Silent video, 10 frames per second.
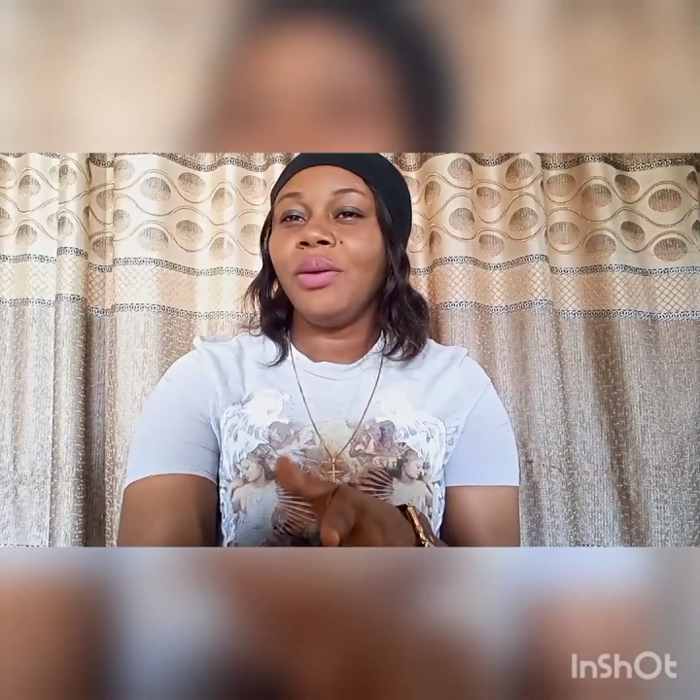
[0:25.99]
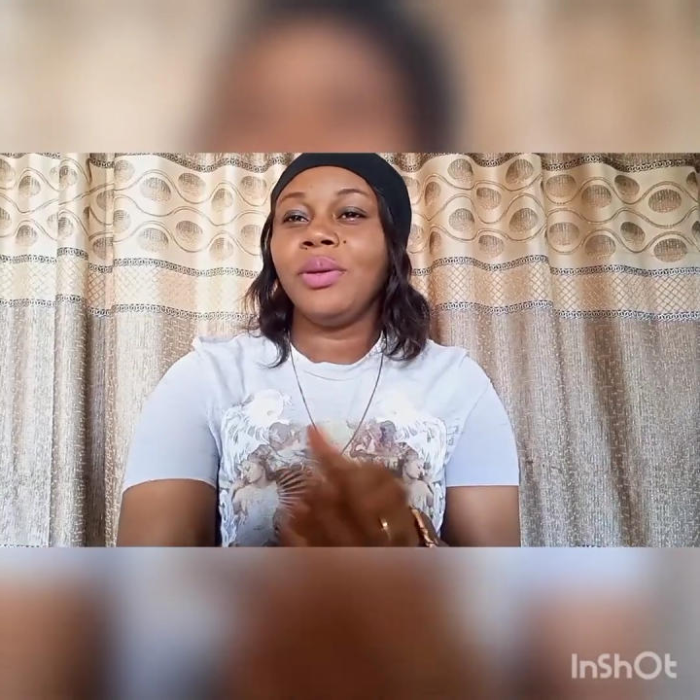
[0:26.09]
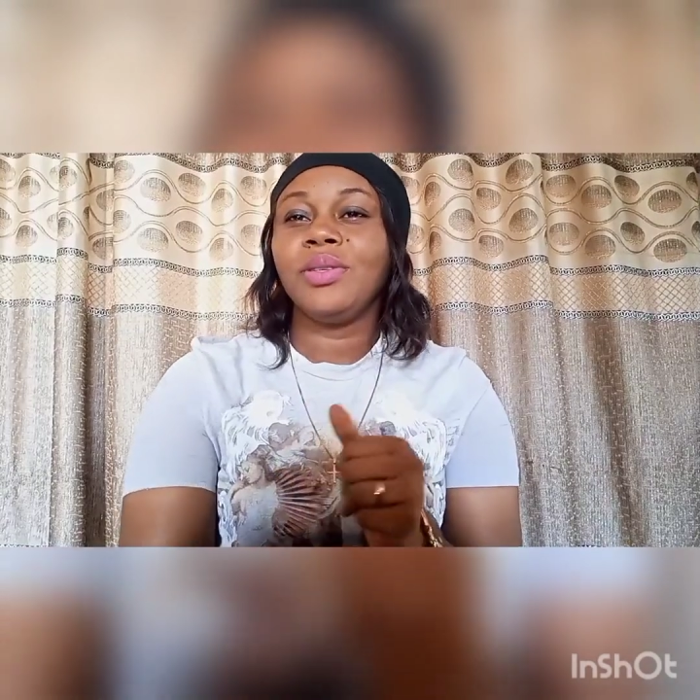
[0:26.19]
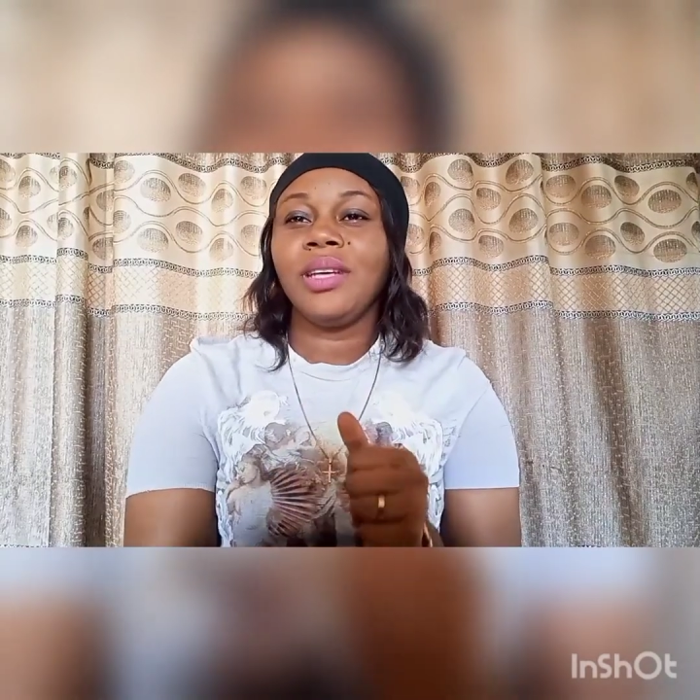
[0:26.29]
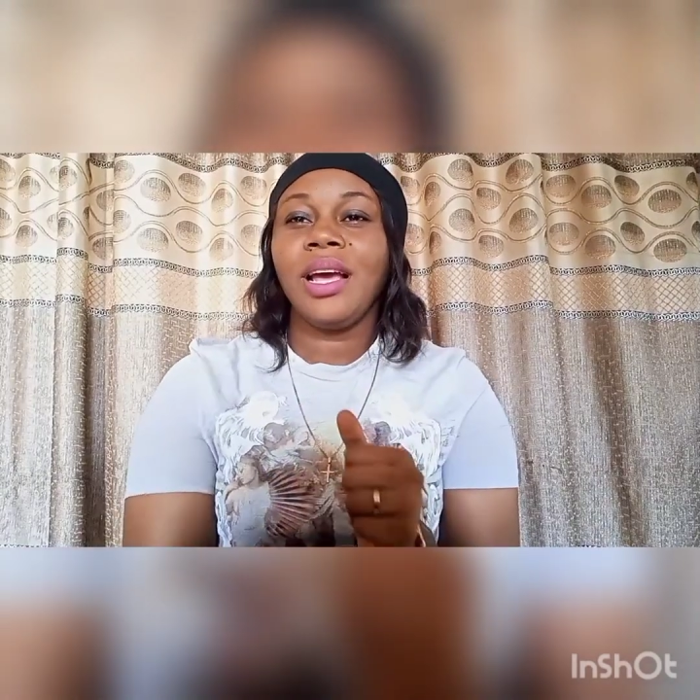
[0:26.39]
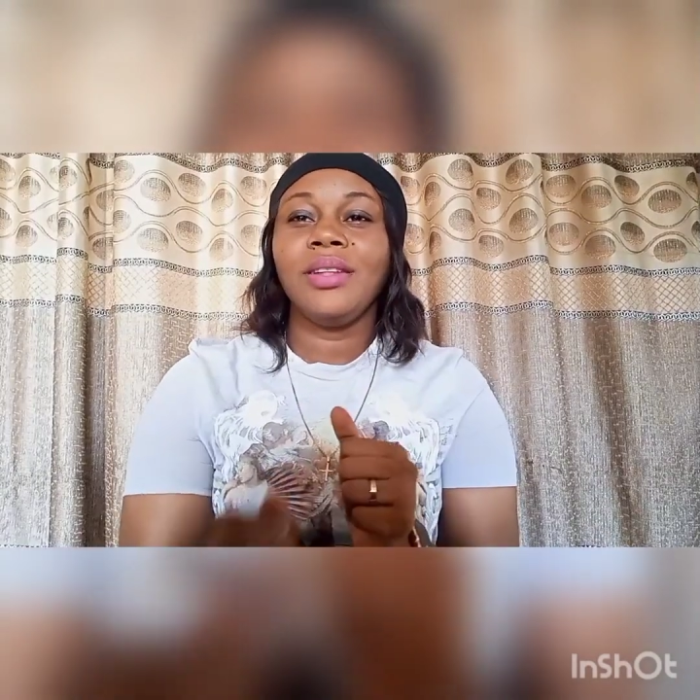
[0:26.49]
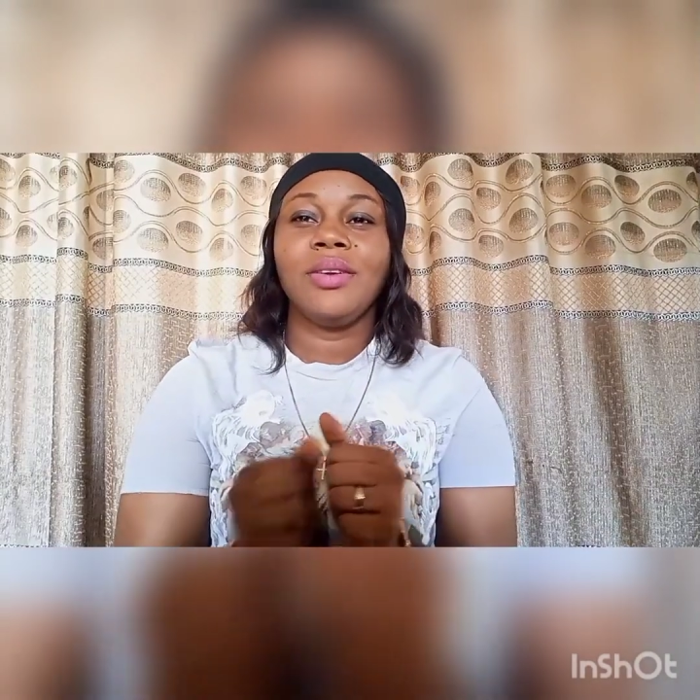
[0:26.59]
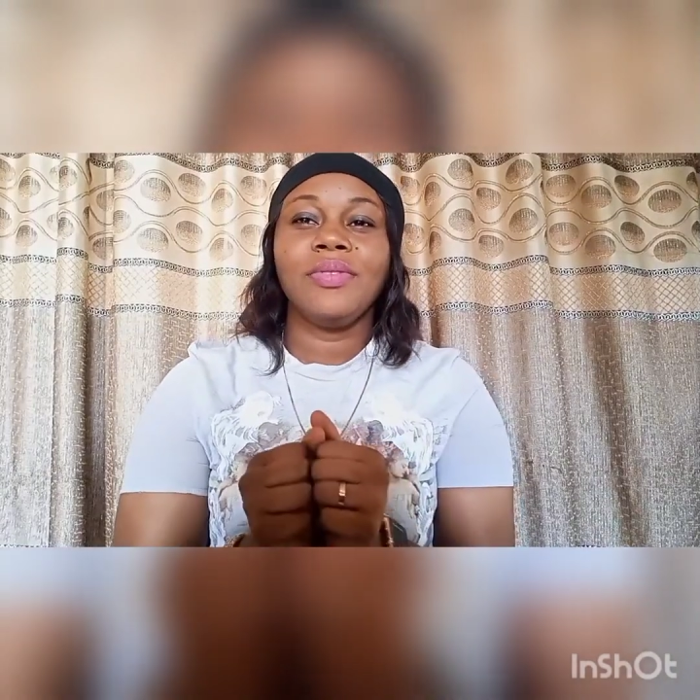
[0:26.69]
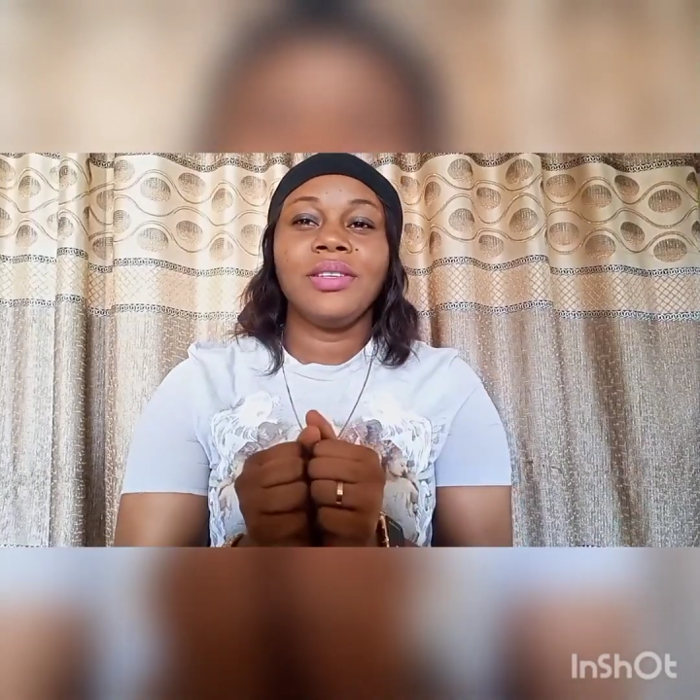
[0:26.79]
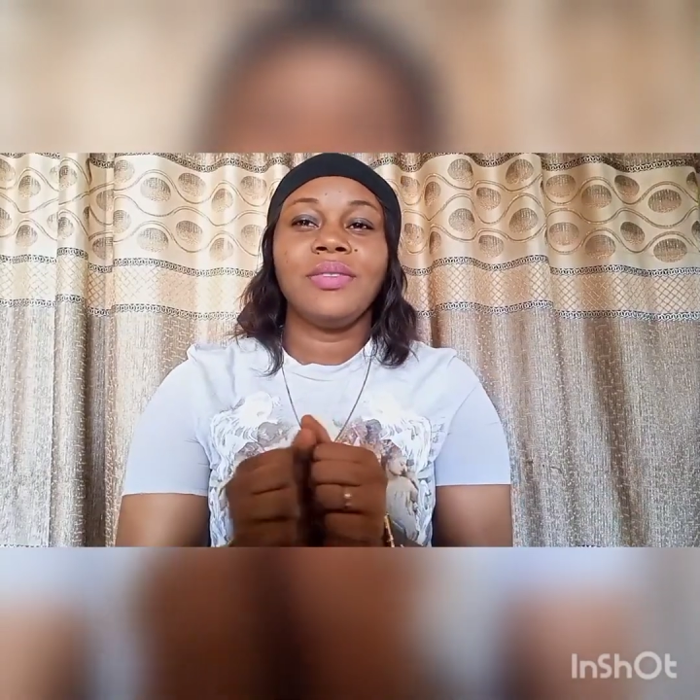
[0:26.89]
me to the end
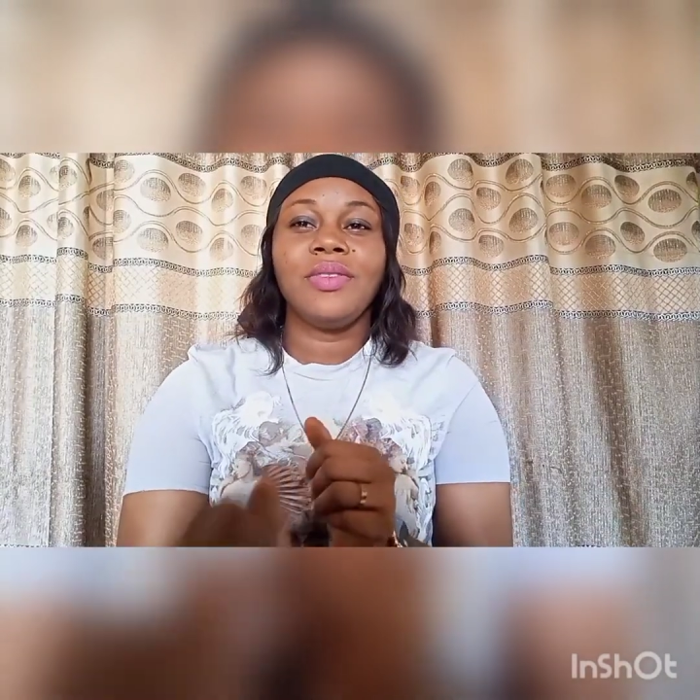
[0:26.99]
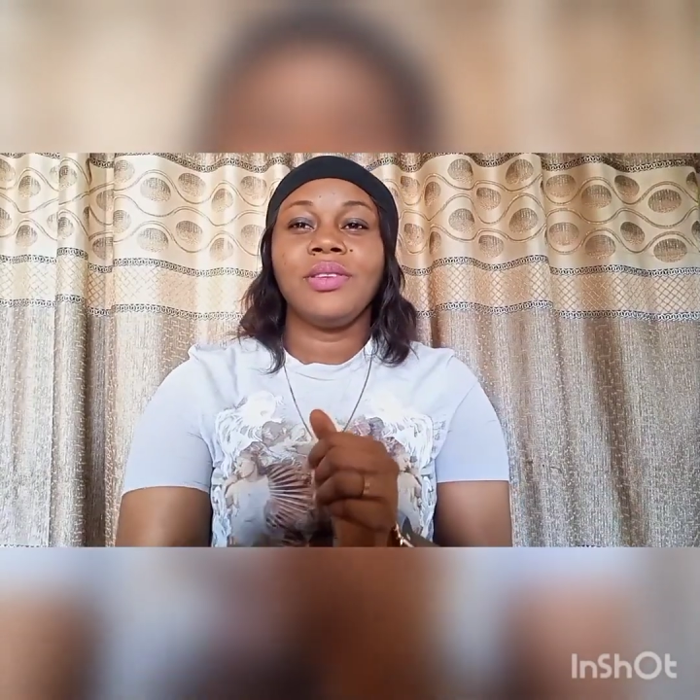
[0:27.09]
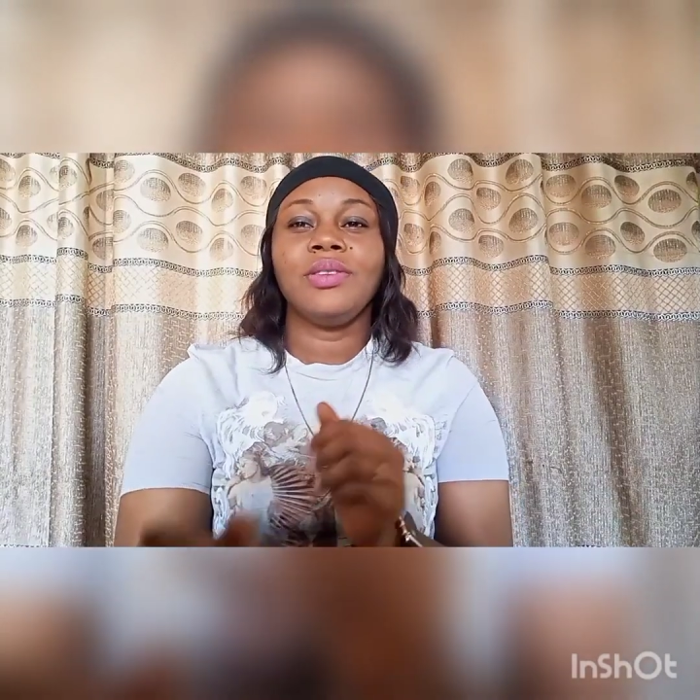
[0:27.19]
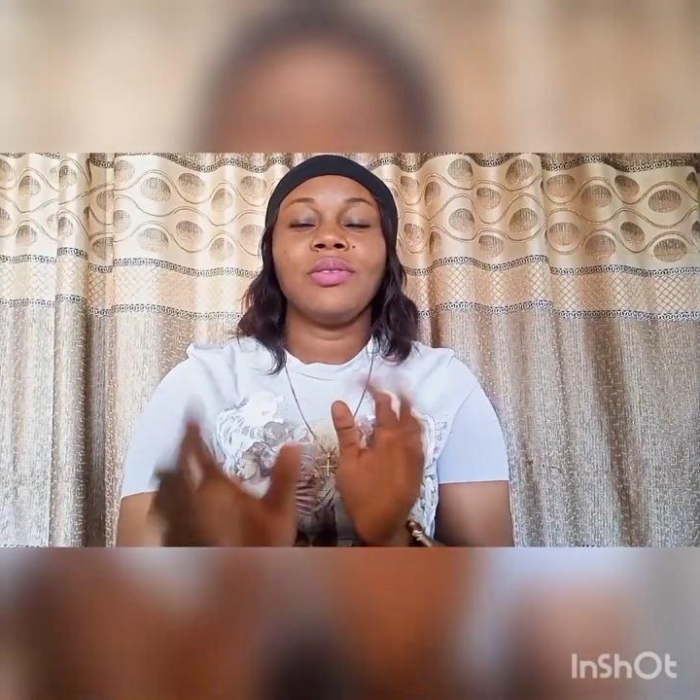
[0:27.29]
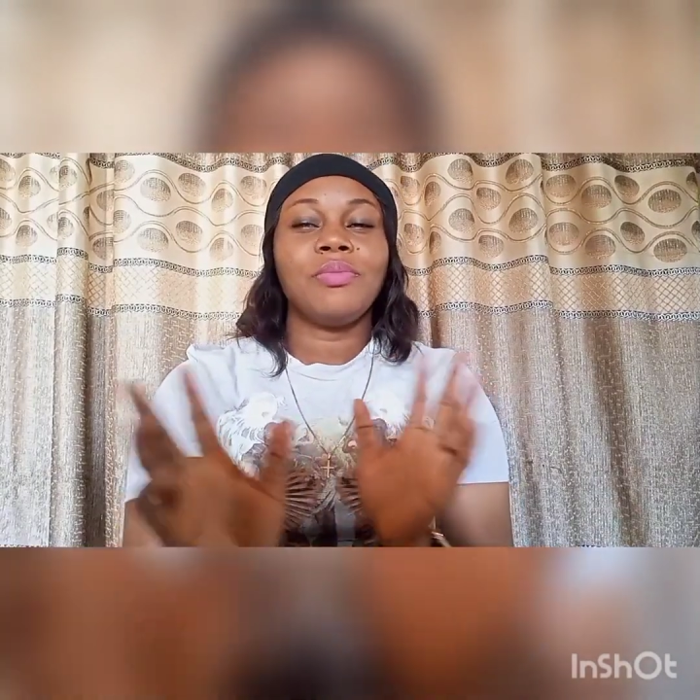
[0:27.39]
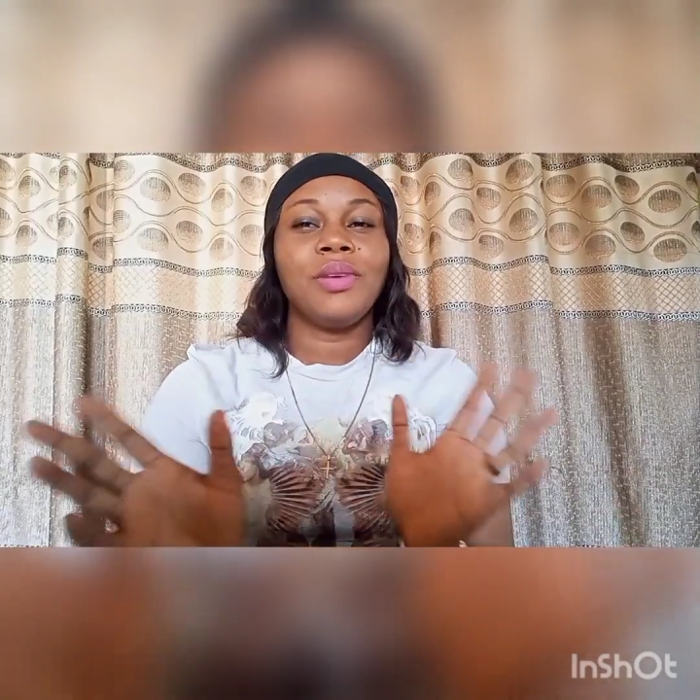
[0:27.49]
of this video.